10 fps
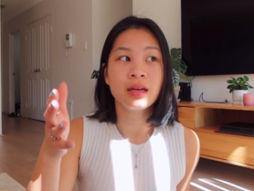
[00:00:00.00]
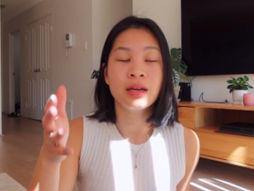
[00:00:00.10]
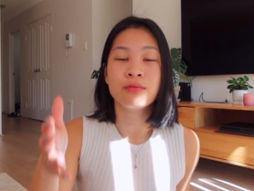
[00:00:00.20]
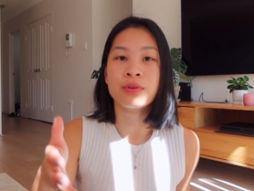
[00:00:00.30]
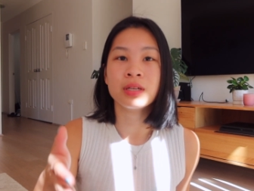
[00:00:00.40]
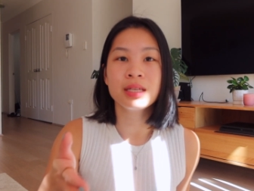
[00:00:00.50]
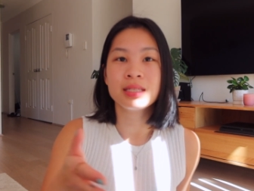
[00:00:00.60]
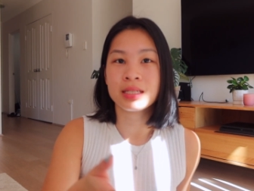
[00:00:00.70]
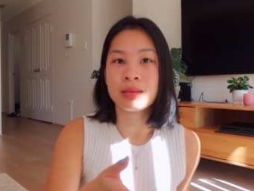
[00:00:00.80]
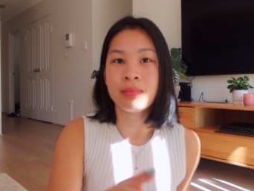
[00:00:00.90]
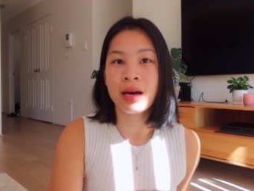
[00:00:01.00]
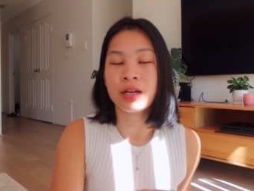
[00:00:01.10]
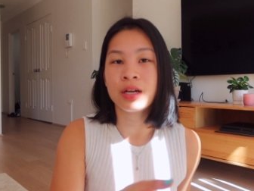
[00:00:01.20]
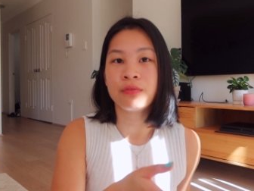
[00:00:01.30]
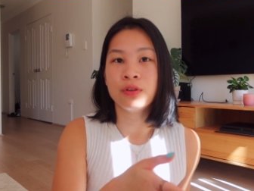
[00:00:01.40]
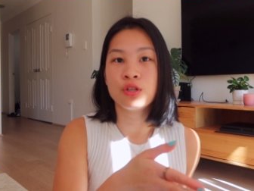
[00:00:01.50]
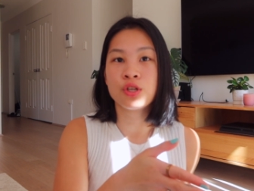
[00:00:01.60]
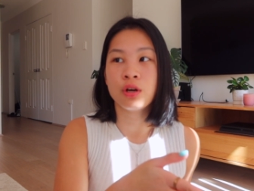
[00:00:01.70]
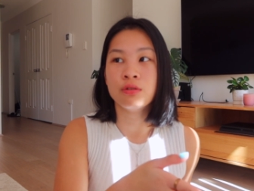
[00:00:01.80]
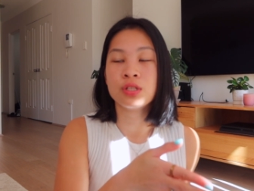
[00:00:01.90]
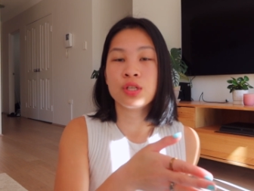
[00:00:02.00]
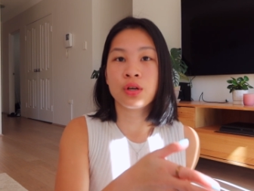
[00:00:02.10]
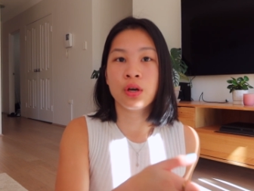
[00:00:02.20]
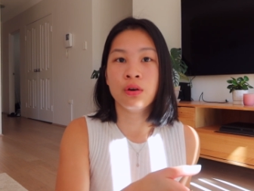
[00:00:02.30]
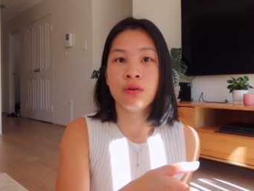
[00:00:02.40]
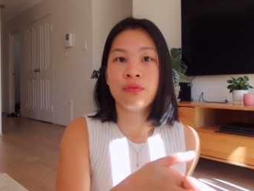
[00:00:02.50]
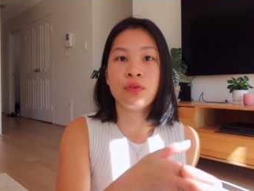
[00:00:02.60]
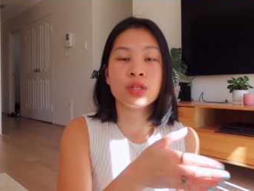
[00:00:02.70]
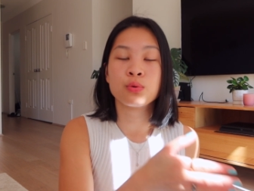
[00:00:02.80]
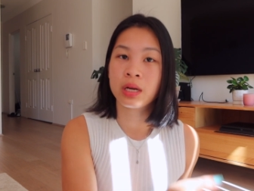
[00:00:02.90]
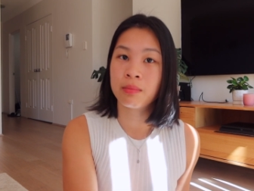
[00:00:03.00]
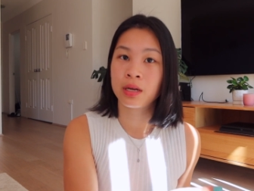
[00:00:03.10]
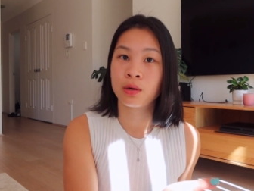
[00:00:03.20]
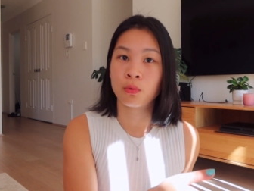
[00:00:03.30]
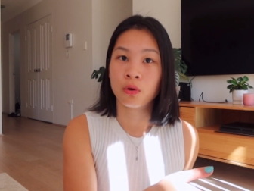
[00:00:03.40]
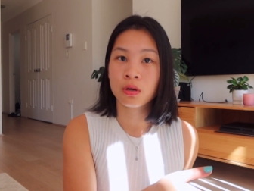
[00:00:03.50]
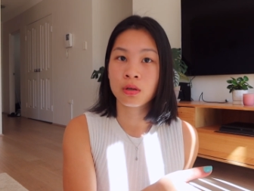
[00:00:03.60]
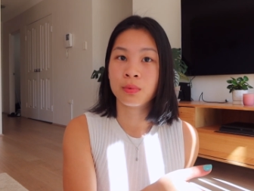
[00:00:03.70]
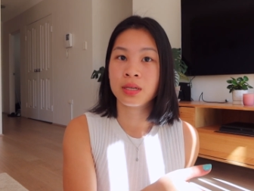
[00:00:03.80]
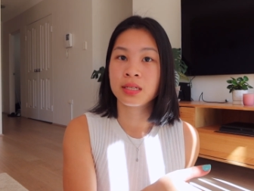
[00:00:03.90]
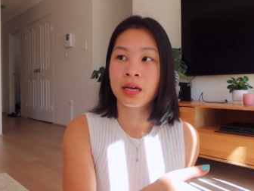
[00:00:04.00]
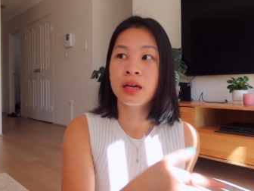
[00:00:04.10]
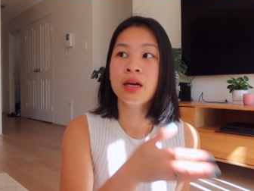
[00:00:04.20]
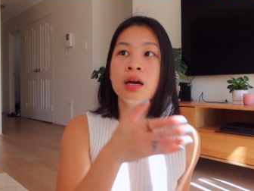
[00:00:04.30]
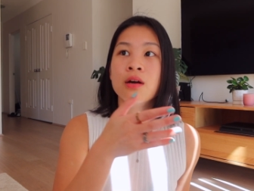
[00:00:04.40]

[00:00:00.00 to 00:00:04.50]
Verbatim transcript: it really doesn't matter if you chose to go for a 20-minute walk on one day